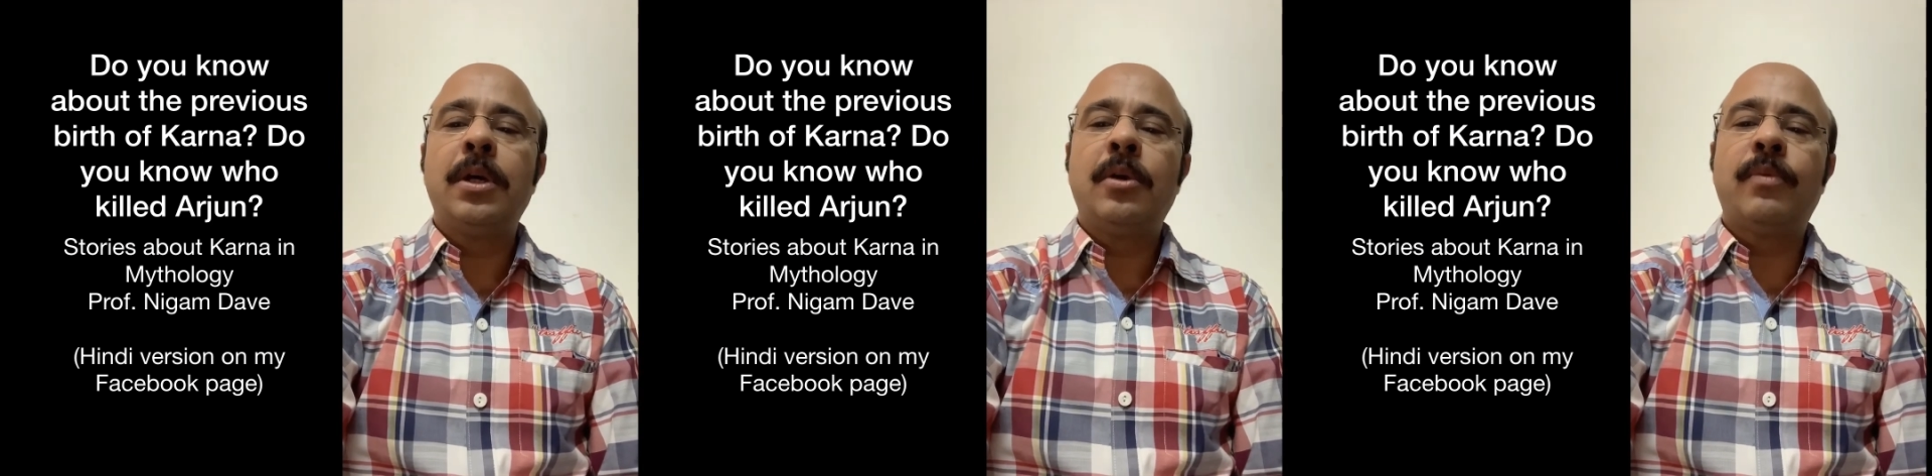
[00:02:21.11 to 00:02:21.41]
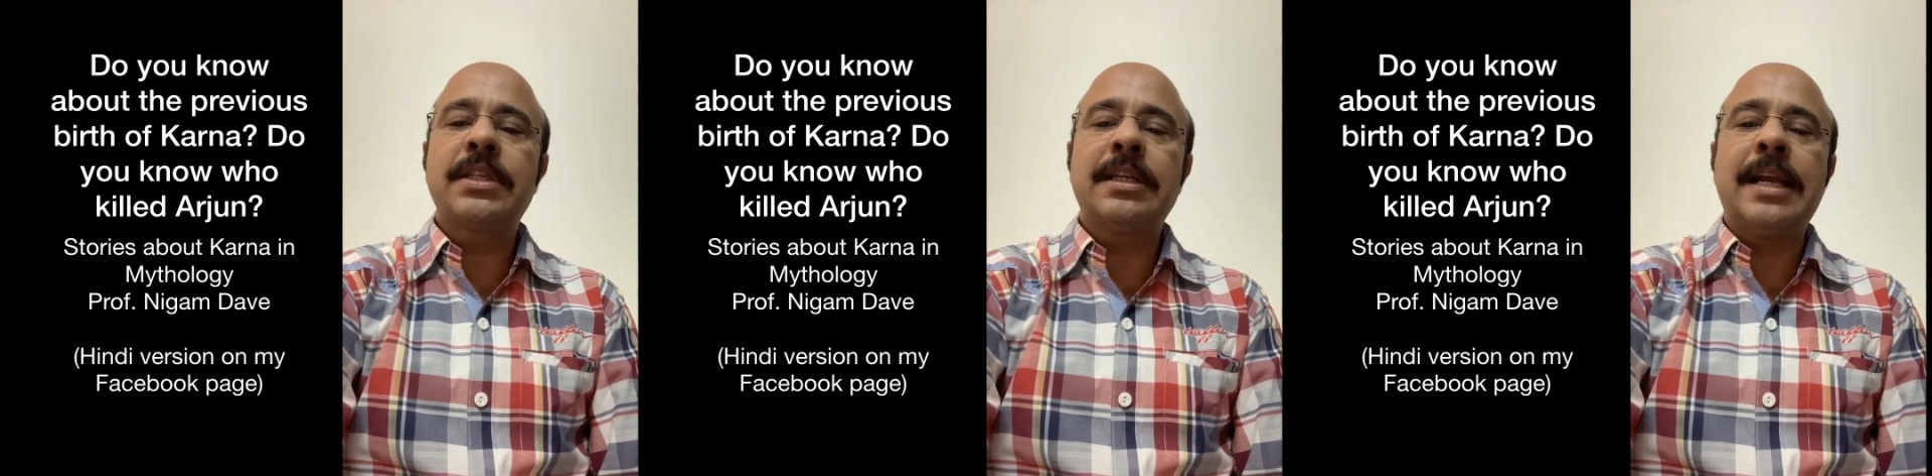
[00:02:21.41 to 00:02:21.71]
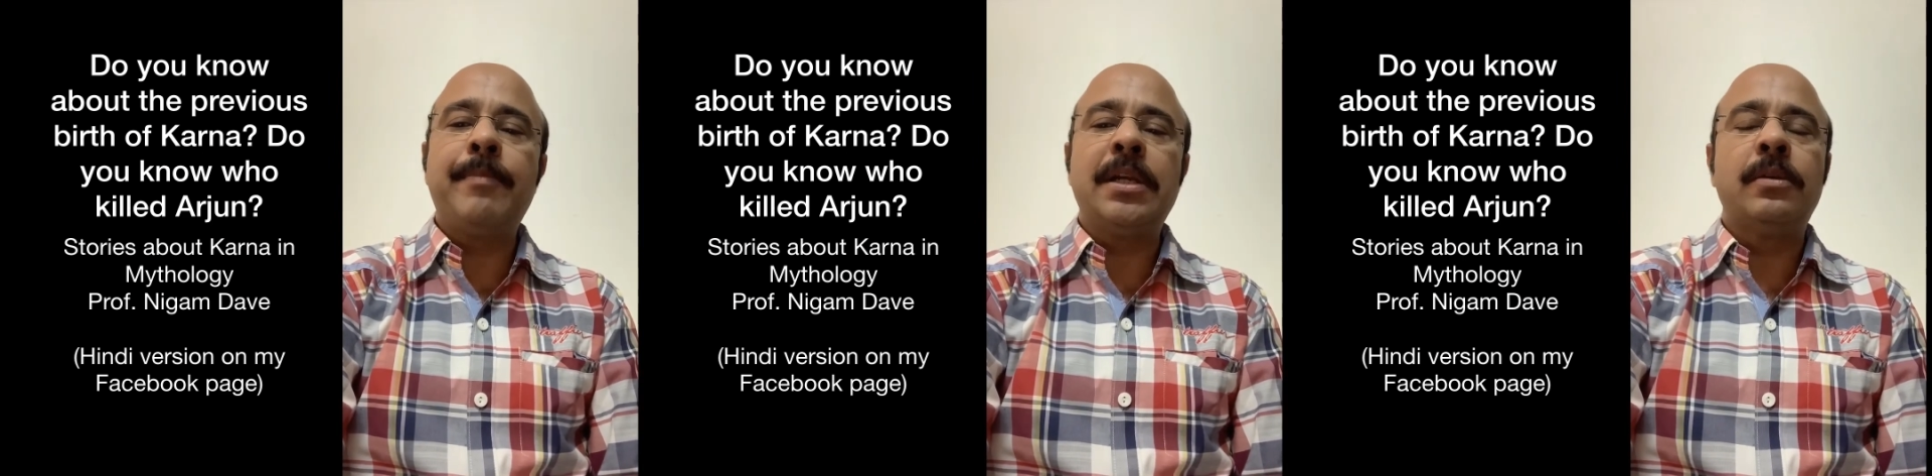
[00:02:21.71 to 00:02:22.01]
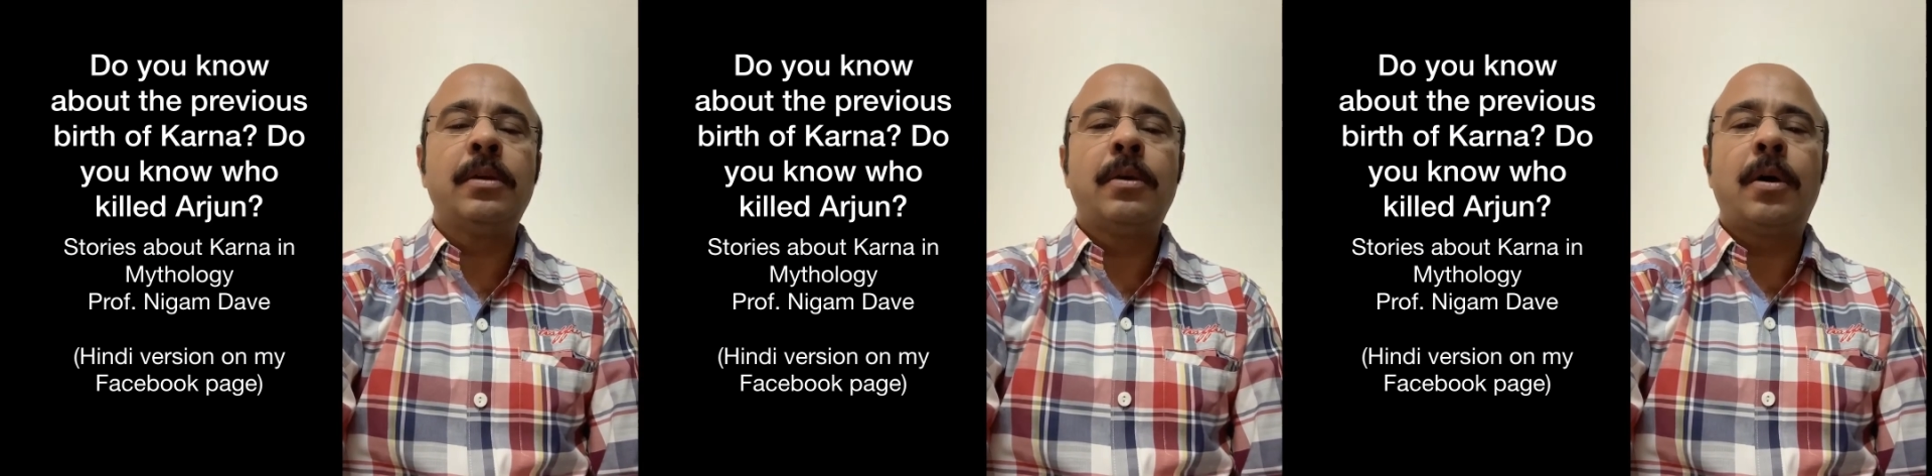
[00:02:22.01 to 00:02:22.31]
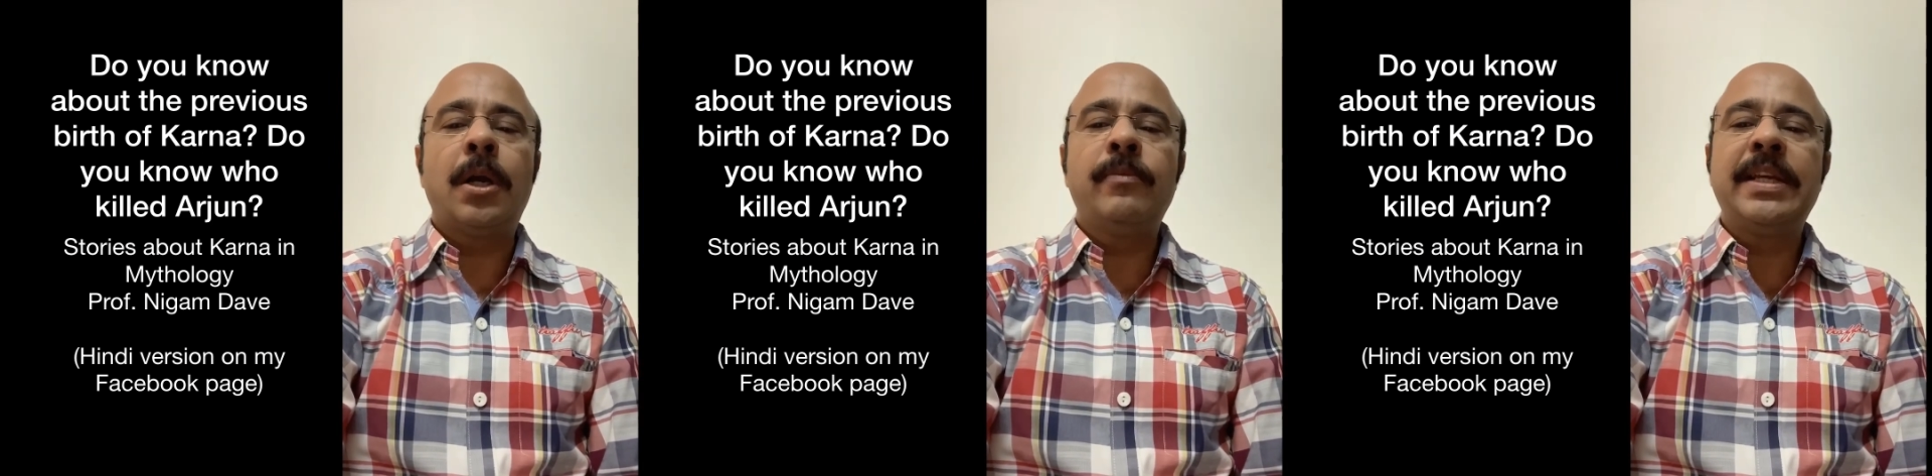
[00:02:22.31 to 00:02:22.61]
was a demon,
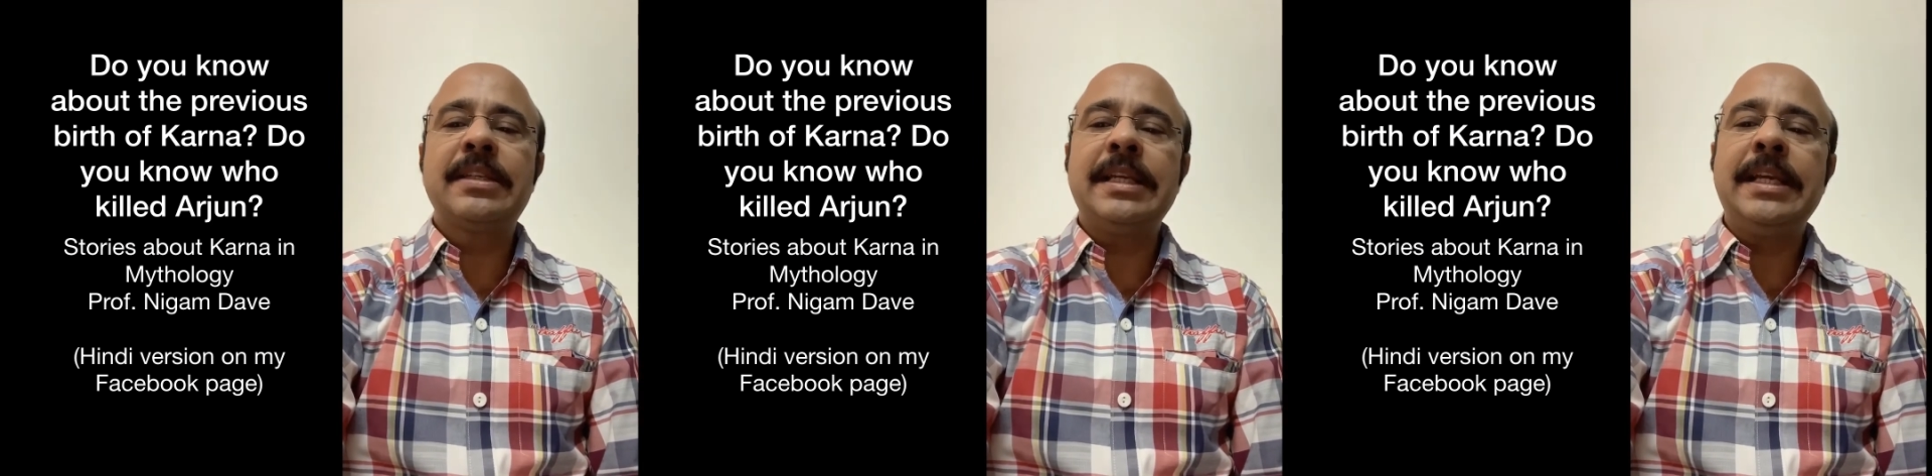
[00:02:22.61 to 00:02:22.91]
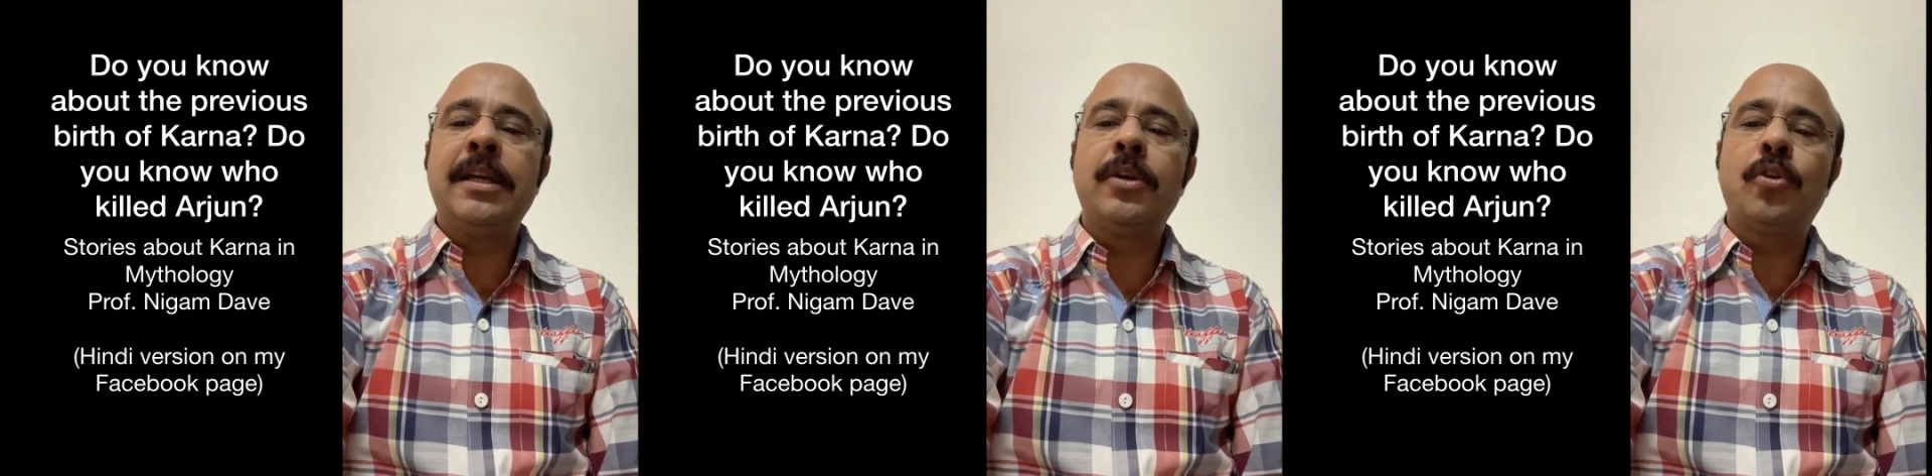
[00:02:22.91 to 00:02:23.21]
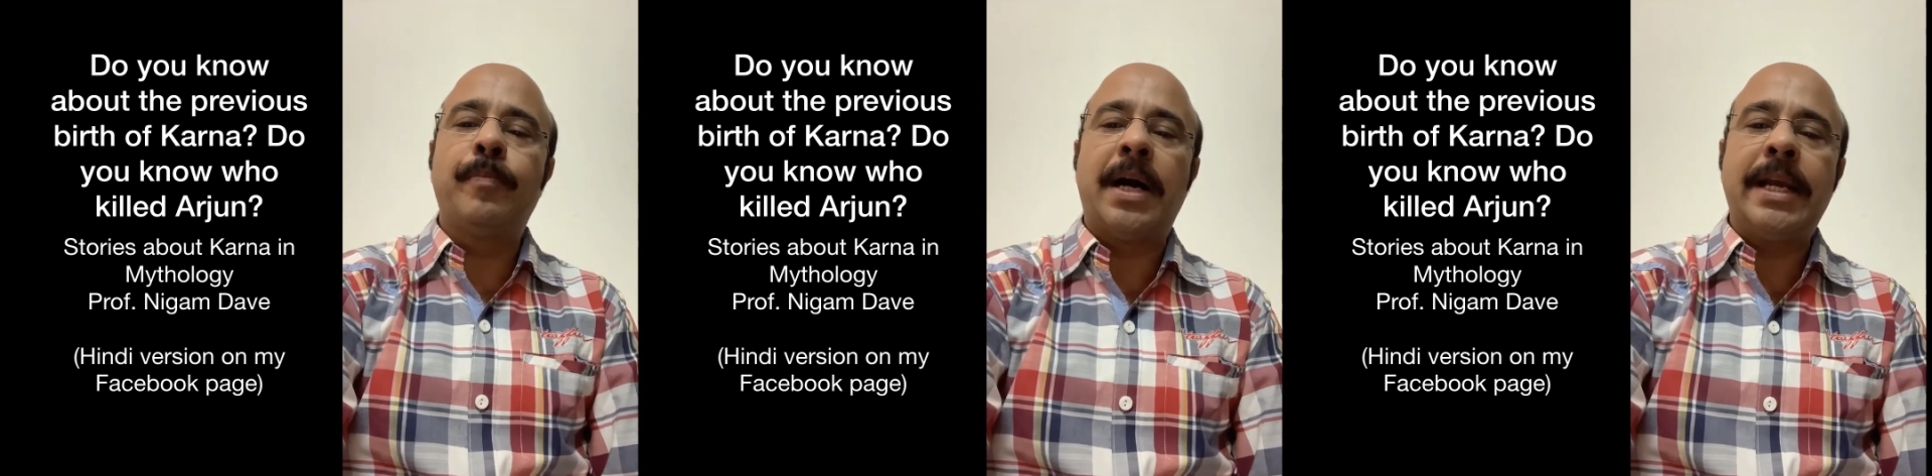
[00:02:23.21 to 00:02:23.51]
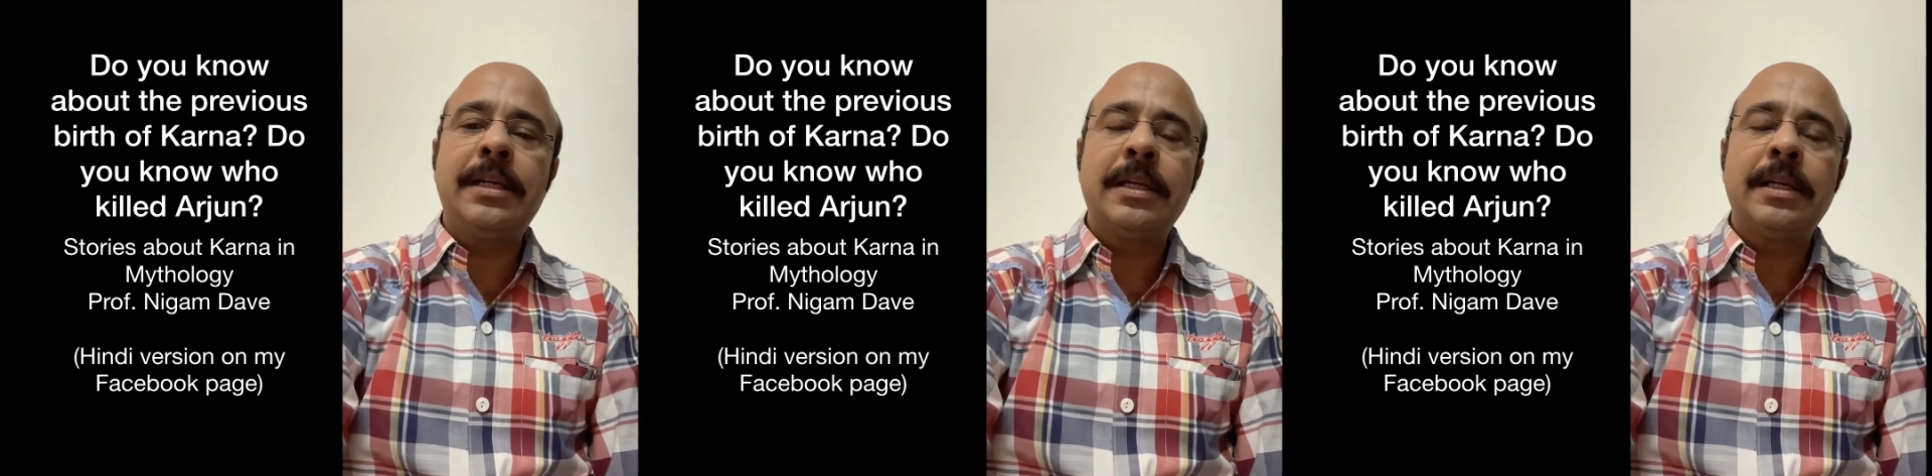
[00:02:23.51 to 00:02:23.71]
always eager to fight